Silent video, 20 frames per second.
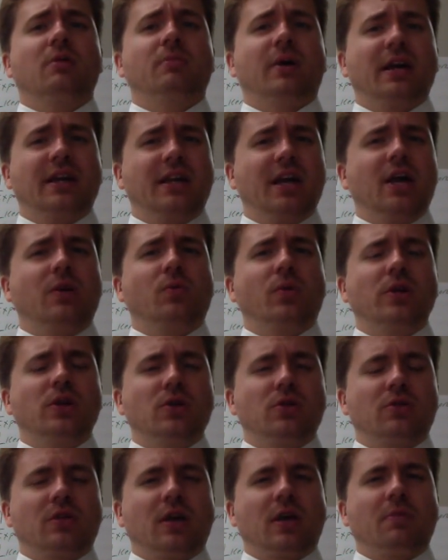Again, when
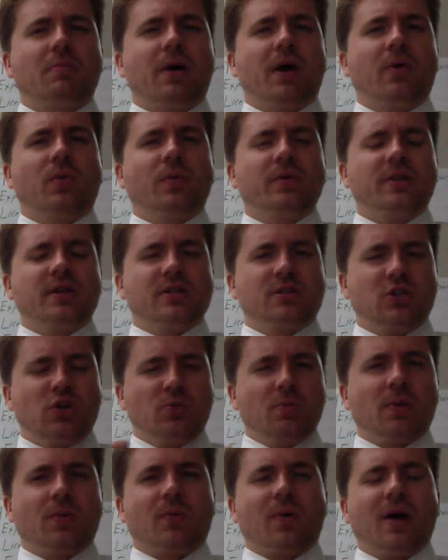you think about when these
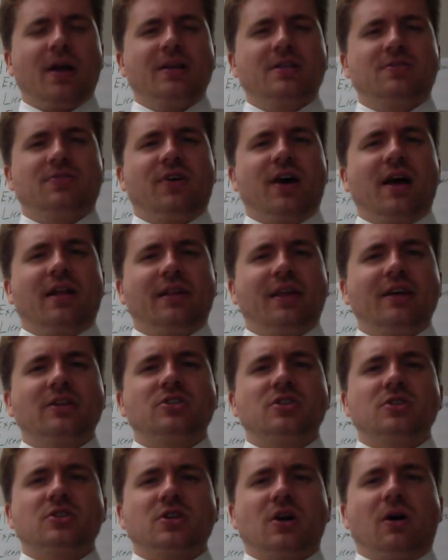human rights
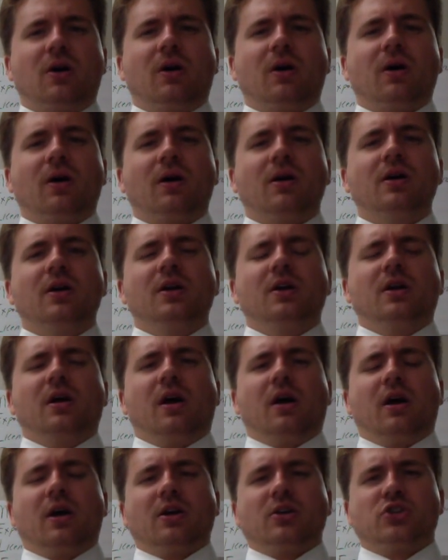violations are
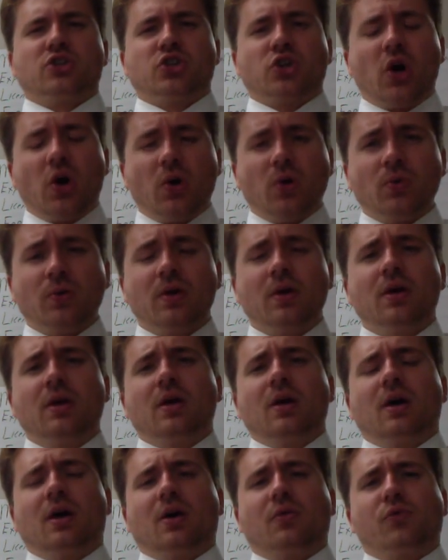shown
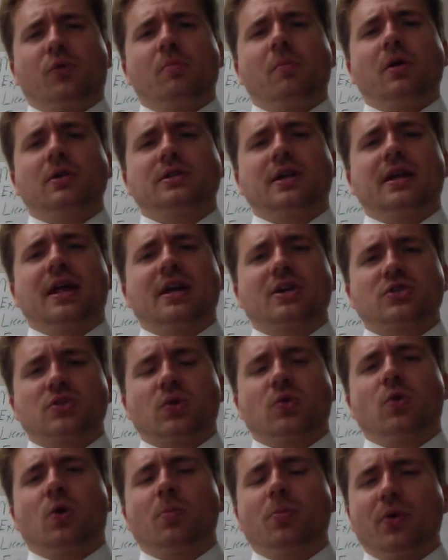from
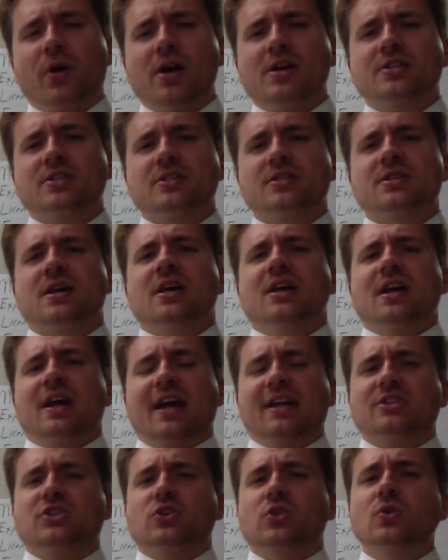multinational corporations,
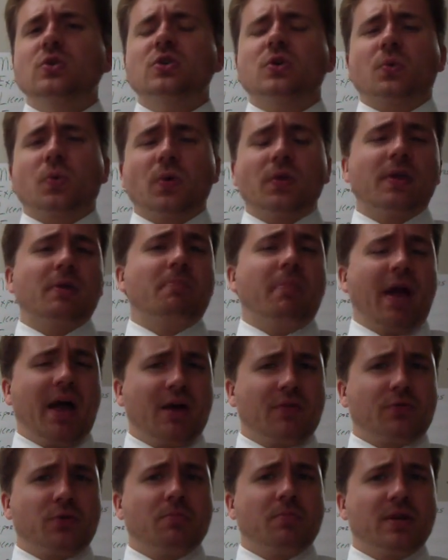it's usually really
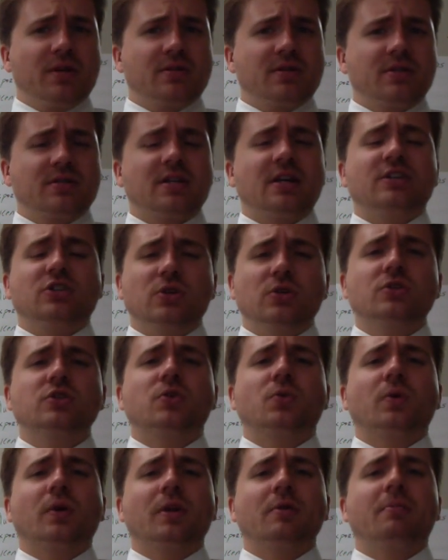bad for business. It's
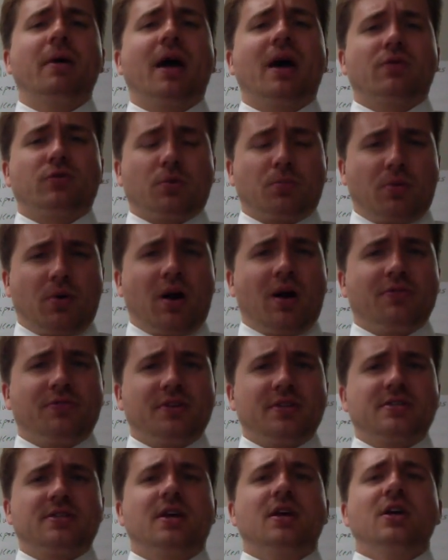usually really bad for
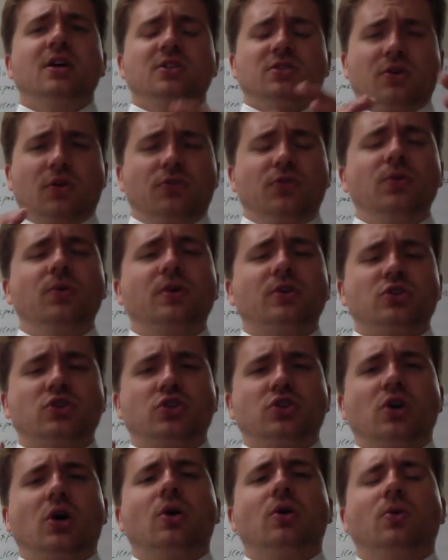profits. So if you can
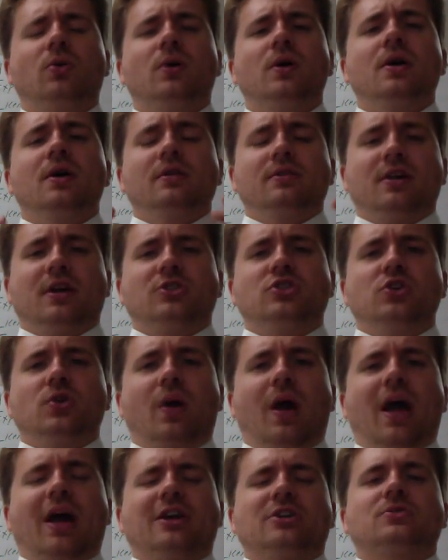show that
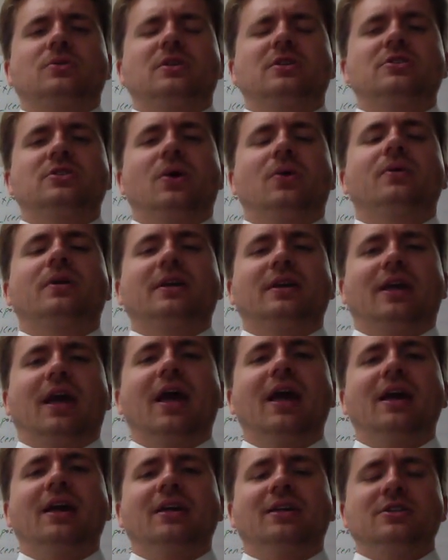you actually don't
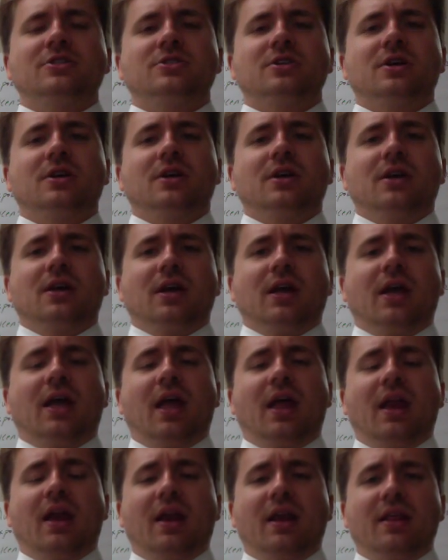engage in
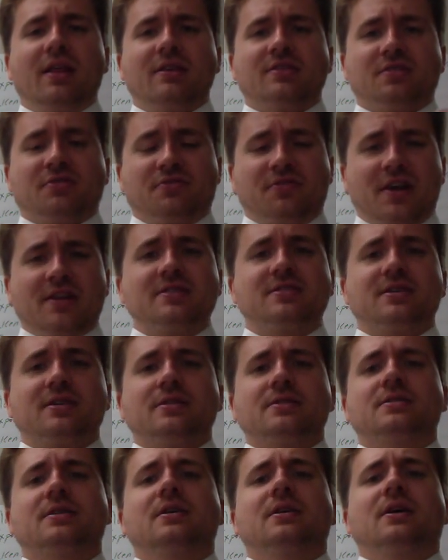any of these
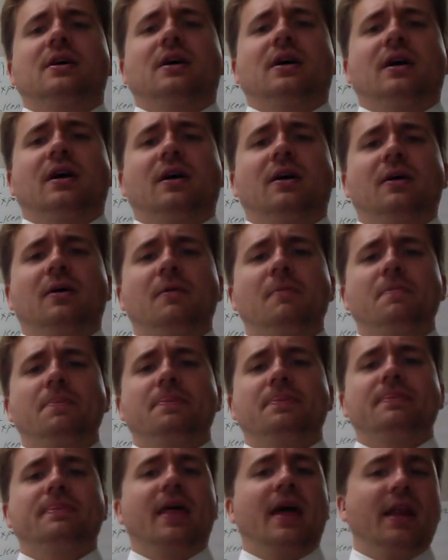offenses,
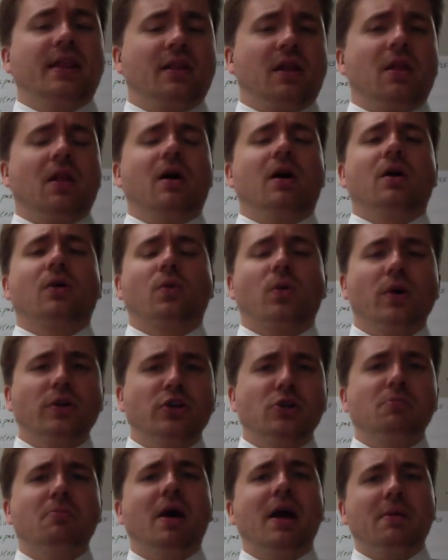then in the long
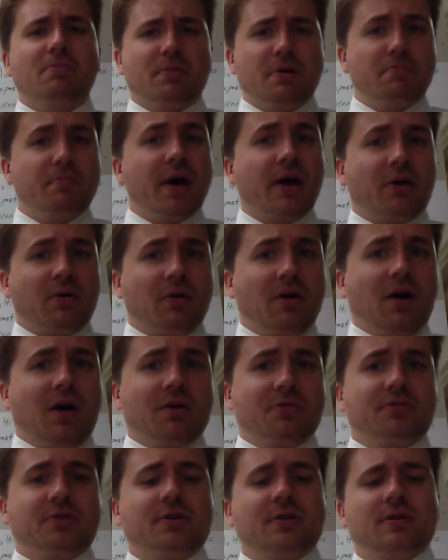run you might be better
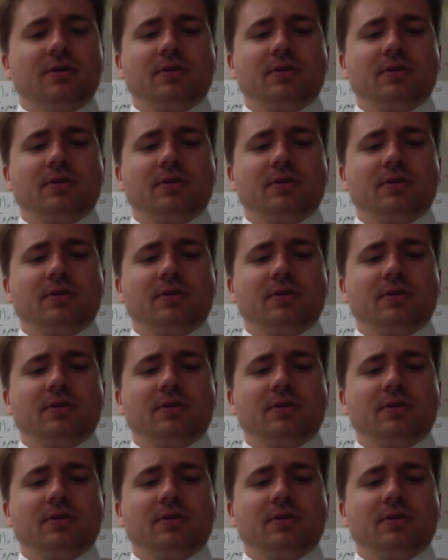off.